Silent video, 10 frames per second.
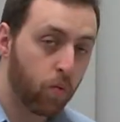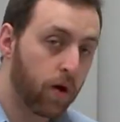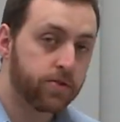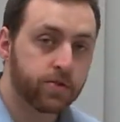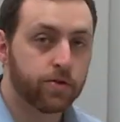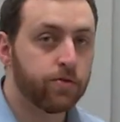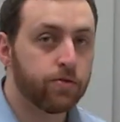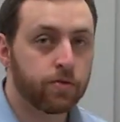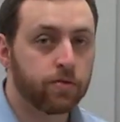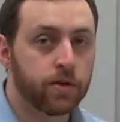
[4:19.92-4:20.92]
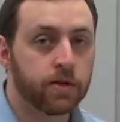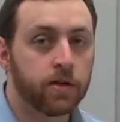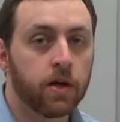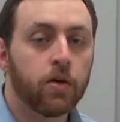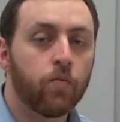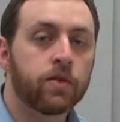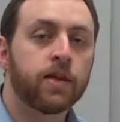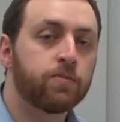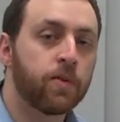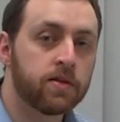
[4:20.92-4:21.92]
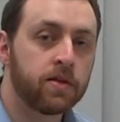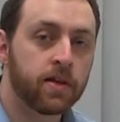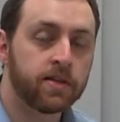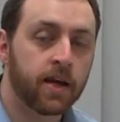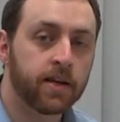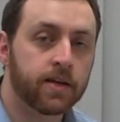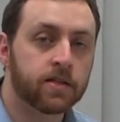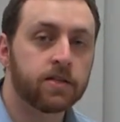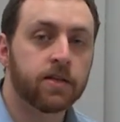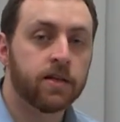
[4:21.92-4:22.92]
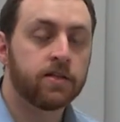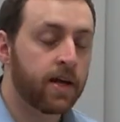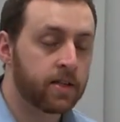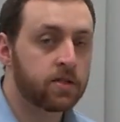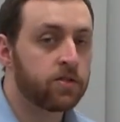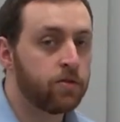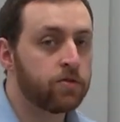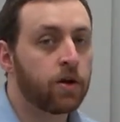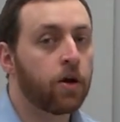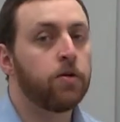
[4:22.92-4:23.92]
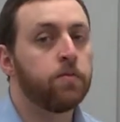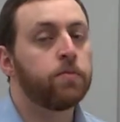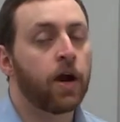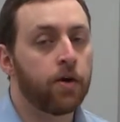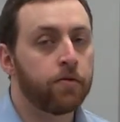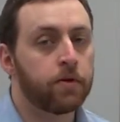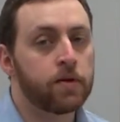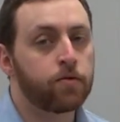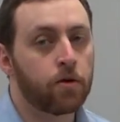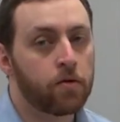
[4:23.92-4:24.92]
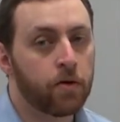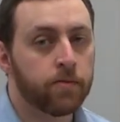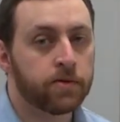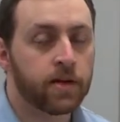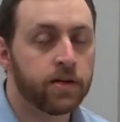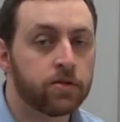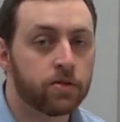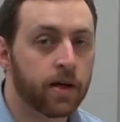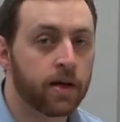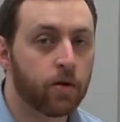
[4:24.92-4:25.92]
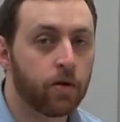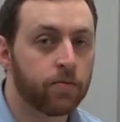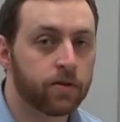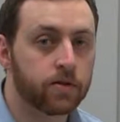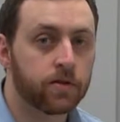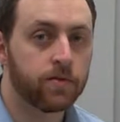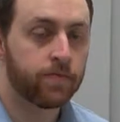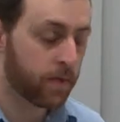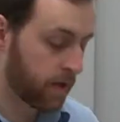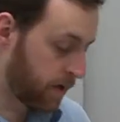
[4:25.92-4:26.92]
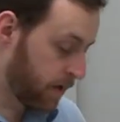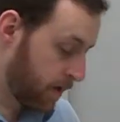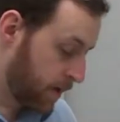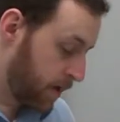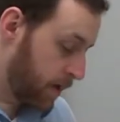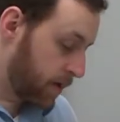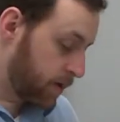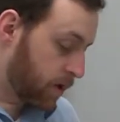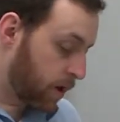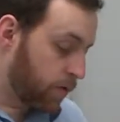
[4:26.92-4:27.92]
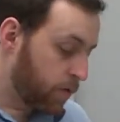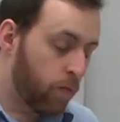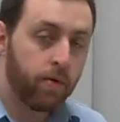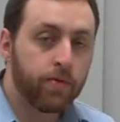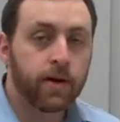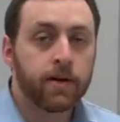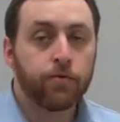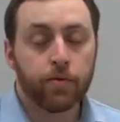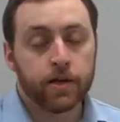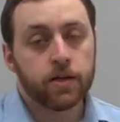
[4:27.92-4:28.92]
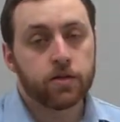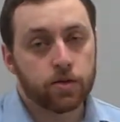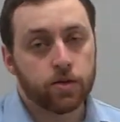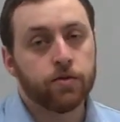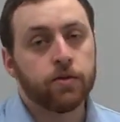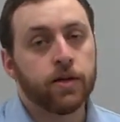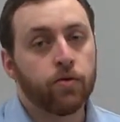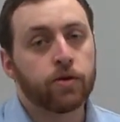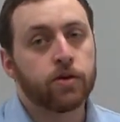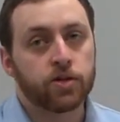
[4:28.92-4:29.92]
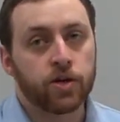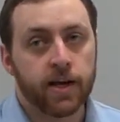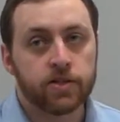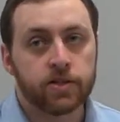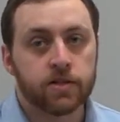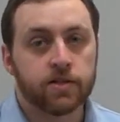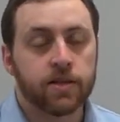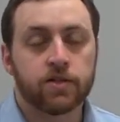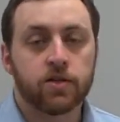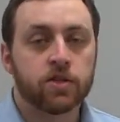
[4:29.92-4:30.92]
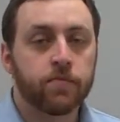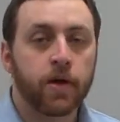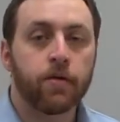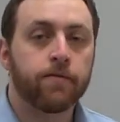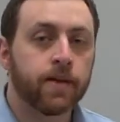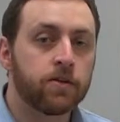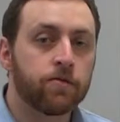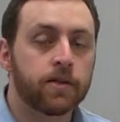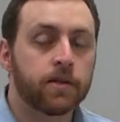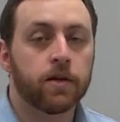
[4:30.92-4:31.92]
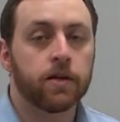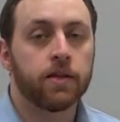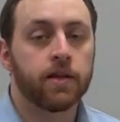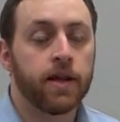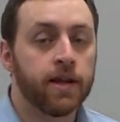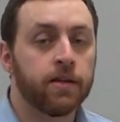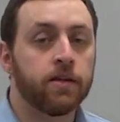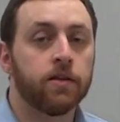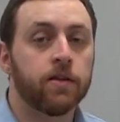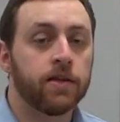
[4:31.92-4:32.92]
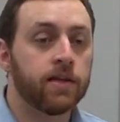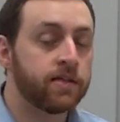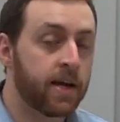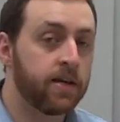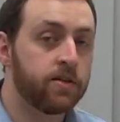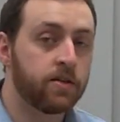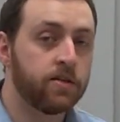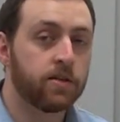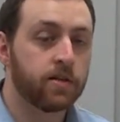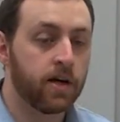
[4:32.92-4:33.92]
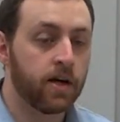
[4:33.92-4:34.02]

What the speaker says: 1, 2, 3. What that's basically telling us is that's the user code currently programmed into that allotment. So what we need to do in order to change this, it's just a matter of entering in the intended